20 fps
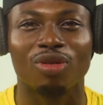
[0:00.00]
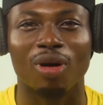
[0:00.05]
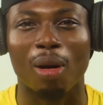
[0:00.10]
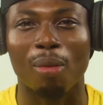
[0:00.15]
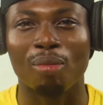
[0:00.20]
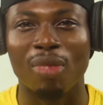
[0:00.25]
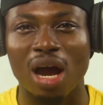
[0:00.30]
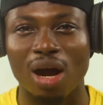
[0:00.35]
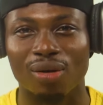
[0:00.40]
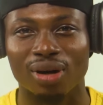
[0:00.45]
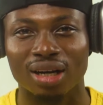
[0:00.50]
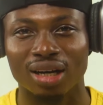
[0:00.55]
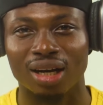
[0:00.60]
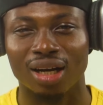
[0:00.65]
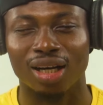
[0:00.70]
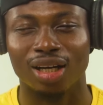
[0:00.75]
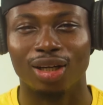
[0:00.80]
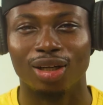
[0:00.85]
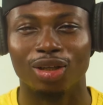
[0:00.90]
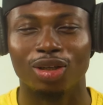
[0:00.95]
from
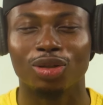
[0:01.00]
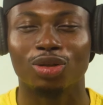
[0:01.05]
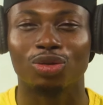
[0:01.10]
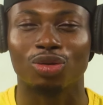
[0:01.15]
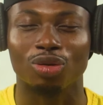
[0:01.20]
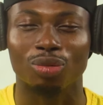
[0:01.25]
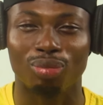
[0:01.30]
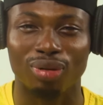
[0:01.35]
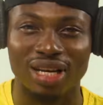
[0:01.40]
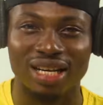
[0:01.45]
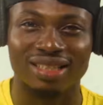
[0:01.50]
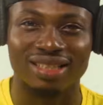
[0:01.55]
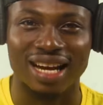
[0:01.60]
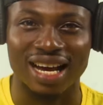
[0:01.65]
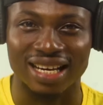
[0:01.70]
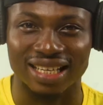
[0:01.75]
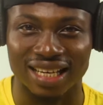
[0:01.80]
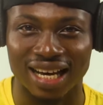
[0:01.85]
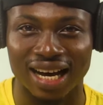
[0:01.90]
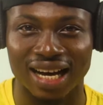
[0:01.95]
America to a place
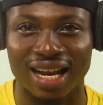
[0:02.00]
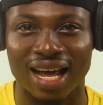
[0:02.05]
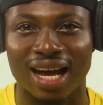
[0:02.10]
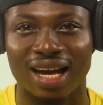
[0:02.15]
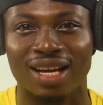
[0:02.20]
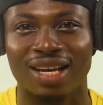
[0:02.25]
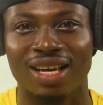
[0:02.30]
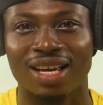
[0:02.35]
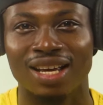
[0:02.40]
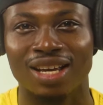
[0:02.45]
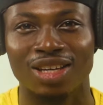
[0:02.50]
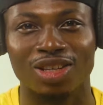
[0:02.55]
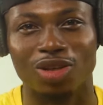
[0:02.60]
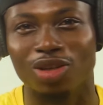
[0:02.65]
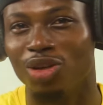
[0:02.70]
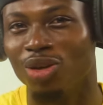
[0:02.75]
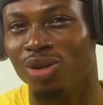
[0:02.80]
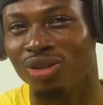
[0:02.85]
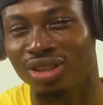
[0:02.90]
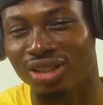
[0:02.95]
like Ghana,
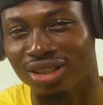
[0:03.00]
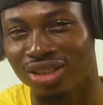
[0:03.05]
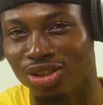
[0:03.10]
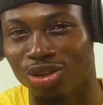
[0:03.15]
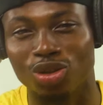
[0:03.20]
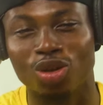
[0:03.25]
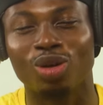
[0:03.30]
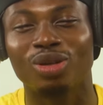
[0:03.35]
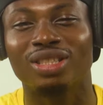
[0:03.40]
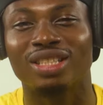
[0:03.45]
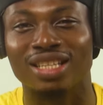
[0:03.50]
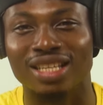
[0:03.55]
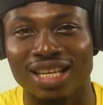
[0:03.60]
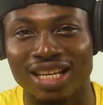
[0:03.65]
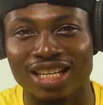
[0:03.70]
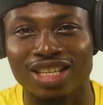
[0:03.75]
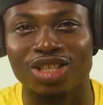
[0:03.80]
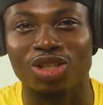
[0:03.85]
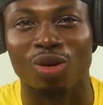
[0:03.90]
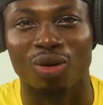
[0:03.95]
you don't
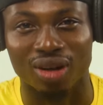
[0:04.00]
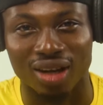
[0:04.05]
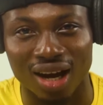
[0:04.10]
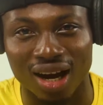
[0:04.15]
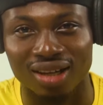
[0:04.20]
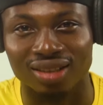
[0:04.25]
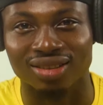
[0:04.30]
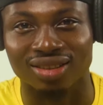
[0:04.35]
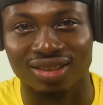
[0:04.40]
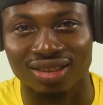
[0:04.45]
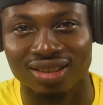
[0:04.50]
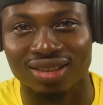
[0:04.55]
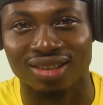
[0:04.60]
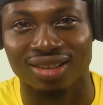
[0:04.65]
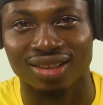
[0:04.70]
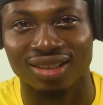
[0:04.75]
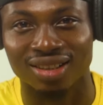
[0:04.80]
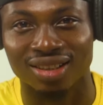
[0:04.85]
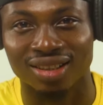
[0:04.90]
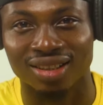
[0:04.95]
need your guns.
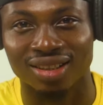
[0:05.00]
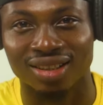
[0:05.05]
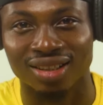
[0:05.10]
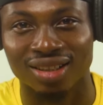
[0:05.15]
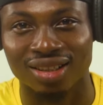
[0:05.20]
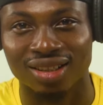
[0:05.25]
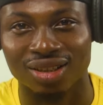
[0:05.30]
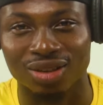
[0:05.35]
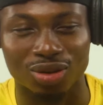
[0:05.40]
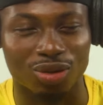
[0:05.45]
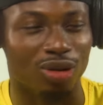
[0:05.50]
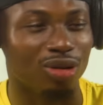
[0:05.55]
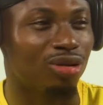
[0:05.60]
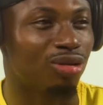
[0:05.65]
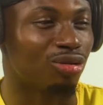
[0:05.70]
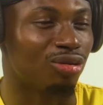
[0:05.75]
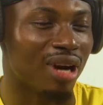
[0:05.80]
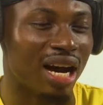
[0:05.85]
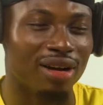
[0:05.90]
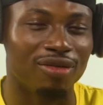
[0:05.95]

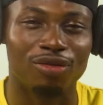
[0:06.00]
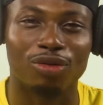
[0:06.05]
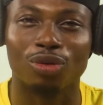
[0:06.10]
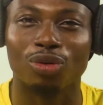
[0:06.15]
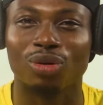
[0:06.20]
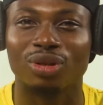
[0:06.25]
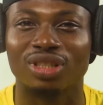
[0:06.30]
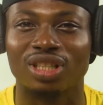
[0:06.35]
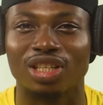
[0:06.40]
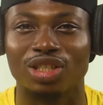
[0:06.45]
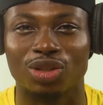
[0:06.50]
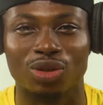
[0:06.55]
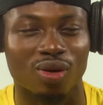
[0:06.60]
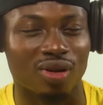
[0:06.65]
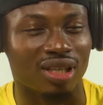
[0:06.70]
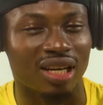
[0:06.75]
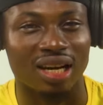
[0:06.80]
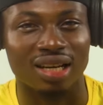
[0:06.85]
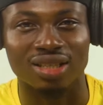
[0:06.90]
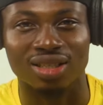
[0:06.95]
Those rifles and
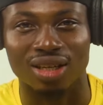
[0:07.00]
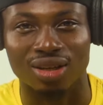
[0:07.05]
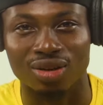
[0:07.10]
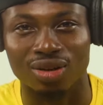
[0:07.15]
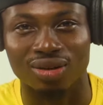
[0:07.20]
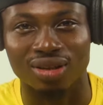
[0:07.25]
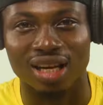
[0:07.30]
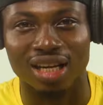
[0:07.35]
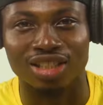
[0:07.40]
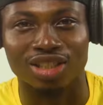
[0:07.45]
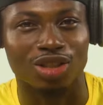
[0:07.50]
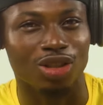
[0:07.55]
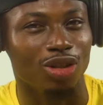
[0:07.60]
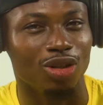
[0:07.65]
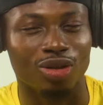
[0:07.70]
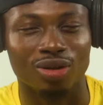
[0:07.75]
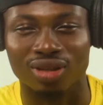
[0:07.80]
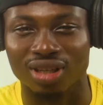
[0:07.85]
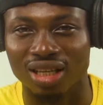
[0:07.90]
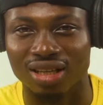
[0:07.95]
shotguns and all that, you
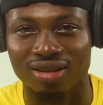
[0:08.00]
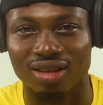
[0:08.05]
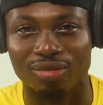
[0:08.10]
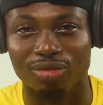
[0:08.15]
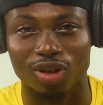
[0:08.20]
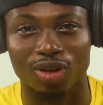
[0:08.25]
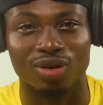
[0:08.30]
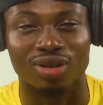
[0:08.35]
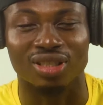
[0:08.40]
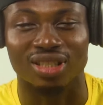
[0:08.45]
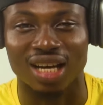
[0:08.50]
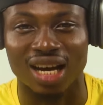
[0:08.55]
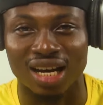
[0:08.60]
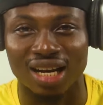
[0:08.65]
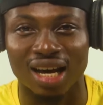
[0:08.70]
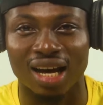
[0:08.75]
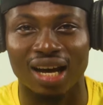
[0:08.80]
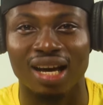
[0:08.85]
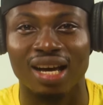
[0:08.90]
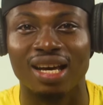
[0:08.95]
don't need them because
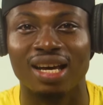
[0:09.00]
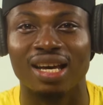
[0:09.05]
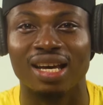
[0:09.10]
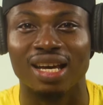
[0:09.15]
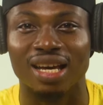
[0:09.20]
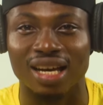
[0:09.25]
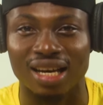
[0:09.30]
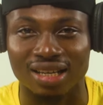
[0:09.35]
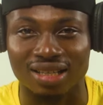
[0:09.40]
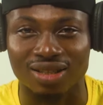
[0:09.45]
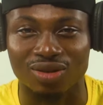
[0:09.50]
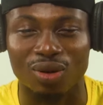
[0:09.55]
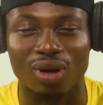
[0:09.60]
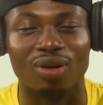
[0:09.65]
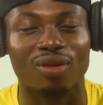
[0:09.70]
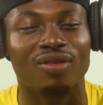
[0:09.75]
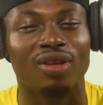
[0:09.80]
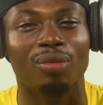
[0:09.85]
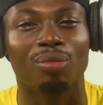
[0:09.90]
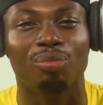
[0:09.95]
Ghana is one
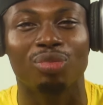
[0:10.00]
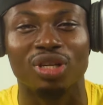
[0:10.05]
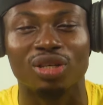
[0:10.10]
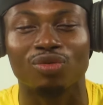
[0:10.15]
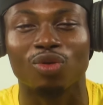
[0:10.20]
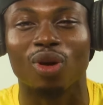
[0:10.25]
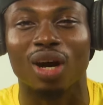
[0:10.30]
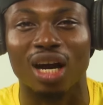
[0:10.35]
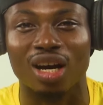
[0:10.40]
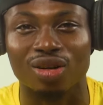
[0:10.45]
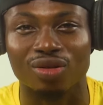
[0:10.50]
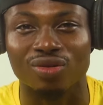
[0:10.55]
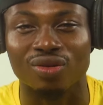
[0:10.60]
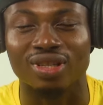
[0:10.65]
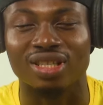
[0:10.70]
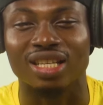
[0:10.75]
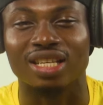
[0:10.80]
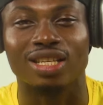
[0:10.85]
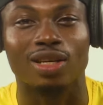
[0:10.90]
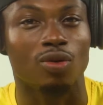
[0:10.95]
of the peaceful
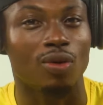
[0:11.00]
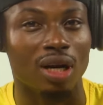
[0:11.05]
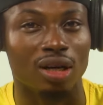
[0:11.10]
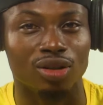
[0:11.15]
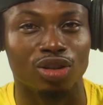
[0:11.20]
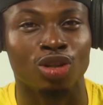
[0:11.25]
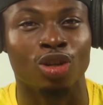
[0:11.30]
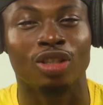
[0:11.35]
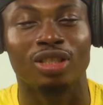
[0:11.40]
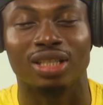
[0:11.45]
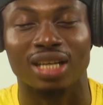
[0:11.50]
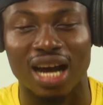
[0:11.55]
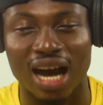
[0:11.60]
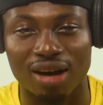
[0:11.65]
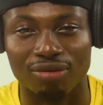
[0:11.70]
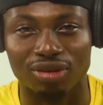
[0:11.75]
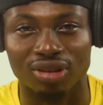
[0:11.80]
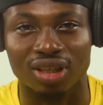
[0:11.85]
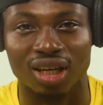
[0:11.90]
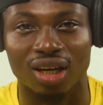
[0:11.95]
countries in the world, not in
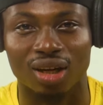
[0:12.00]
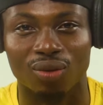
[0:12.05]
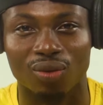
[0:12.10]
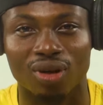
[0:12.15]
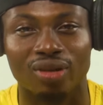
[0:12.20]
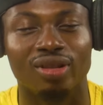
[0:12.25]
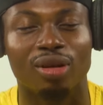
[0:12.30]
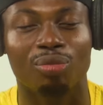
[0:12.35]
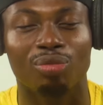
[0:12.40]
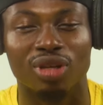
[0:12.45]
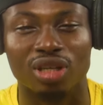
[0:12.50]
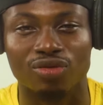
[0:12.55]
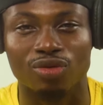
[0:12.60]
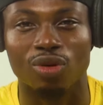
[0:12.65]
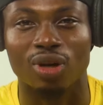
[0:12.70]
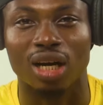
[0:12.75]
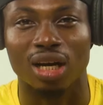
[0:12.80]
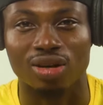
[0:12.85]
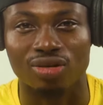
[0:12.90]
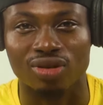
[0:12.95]
Africa, one of the
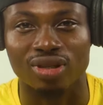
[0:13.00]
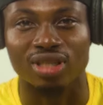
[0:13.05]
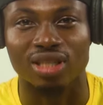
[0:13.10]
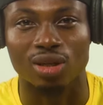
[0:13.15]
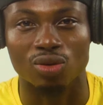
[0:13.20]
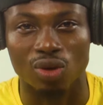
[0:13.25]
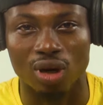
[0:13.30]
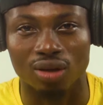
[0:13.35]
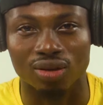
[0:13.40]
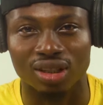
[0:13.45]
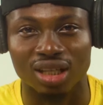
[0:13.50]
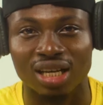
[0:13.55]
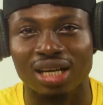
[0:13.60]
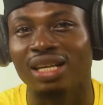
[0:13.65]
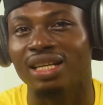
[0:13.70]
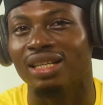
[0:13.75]
peaceful countries in the world.